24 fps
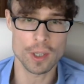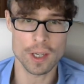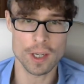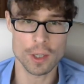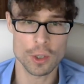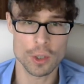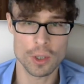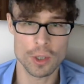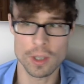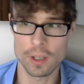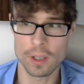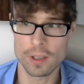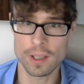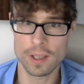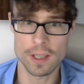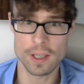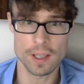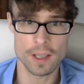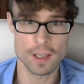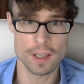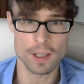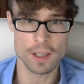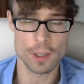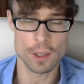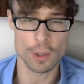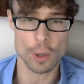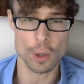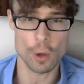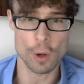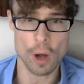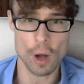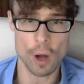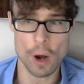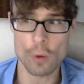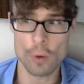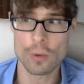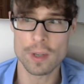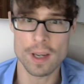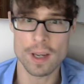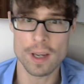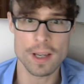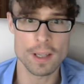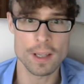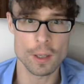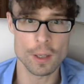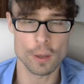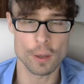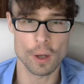They still think in this
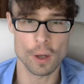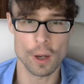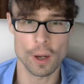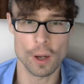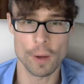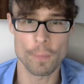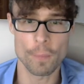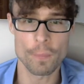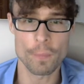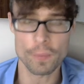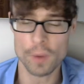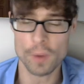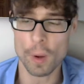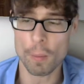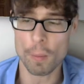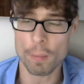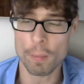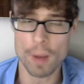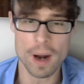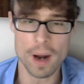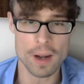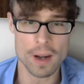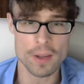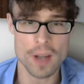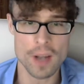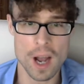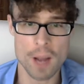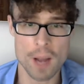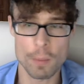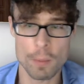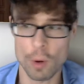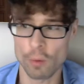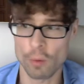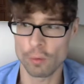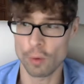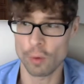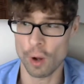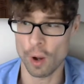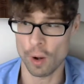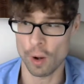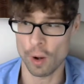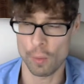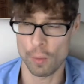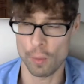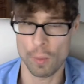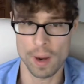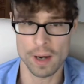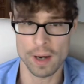outdated paradigm of
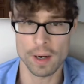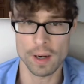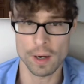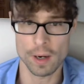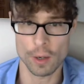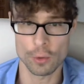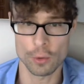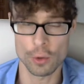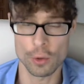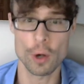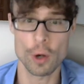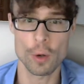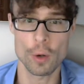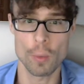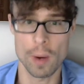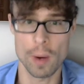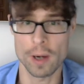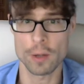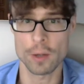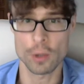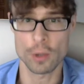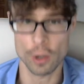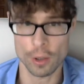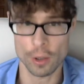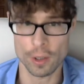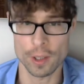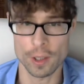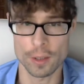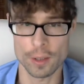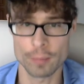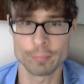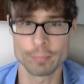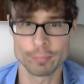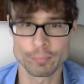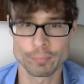one drug, one target.